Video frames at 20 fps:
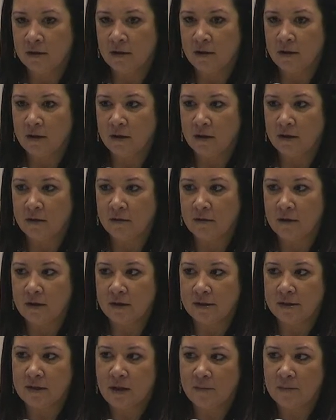an
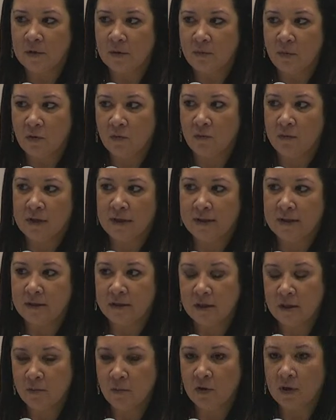acceptable reason
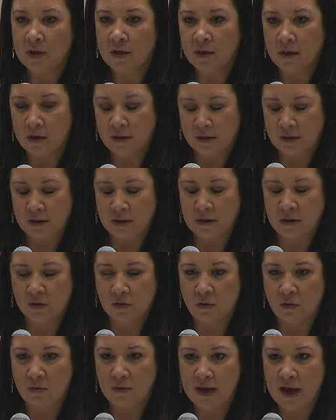to bring a gun to
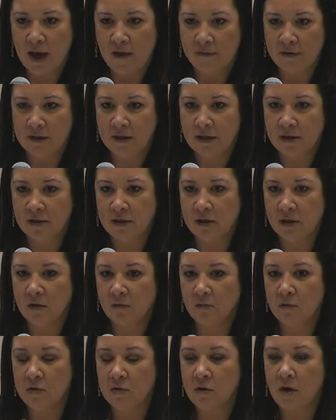school, we have to get to the
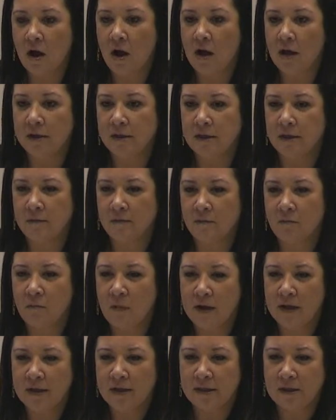root cause of
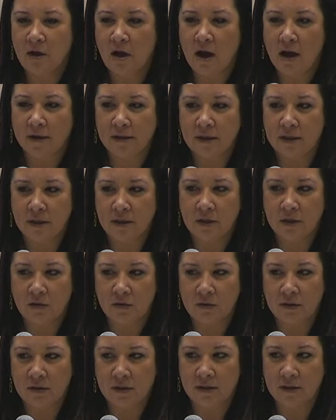what is causing
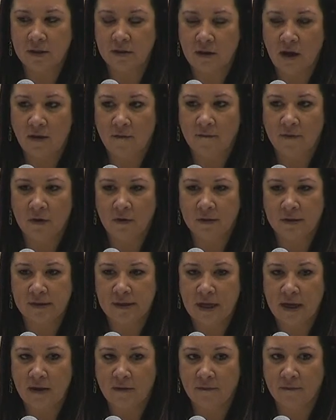students to not feel
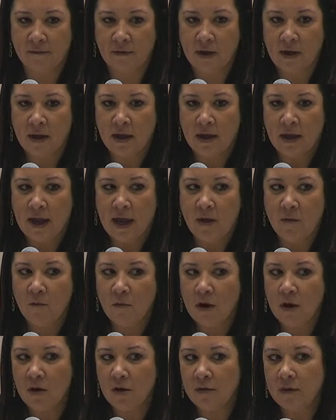safe, and
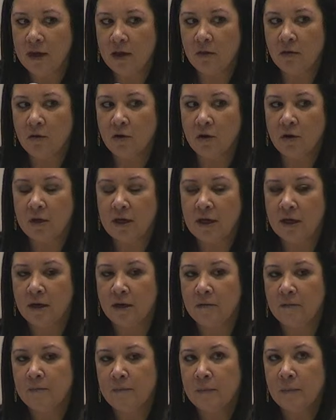what are they
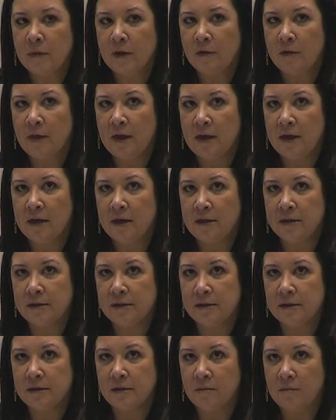learning that
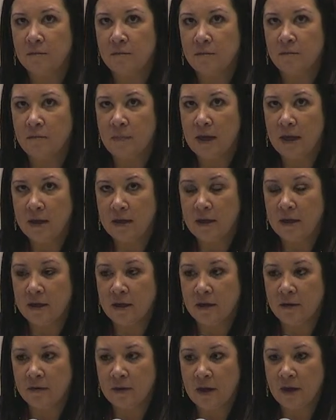is making
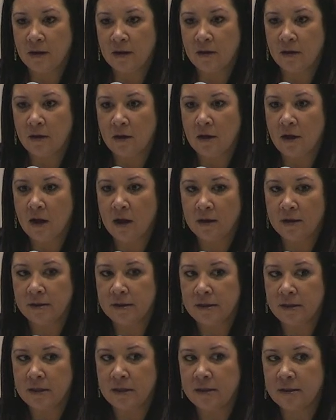it that
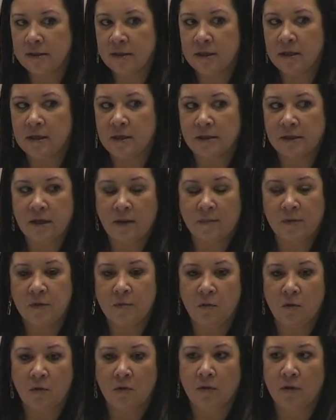guns is the
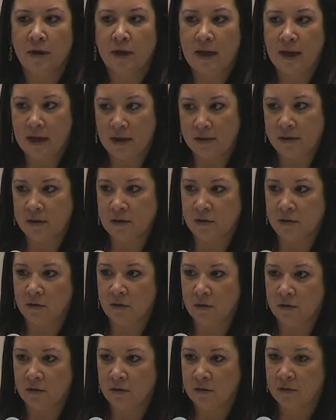acceptable
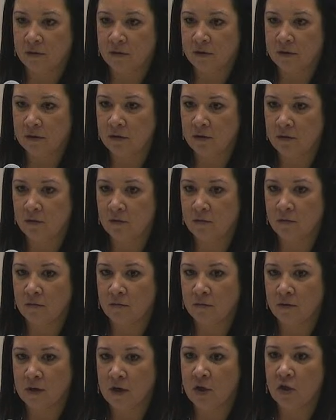answer to
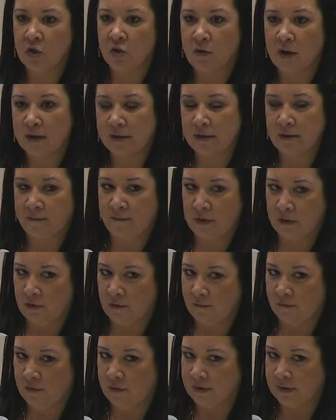address if you
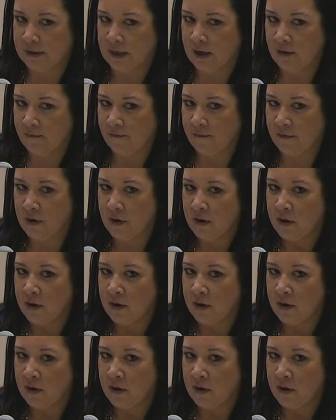don't feel safe.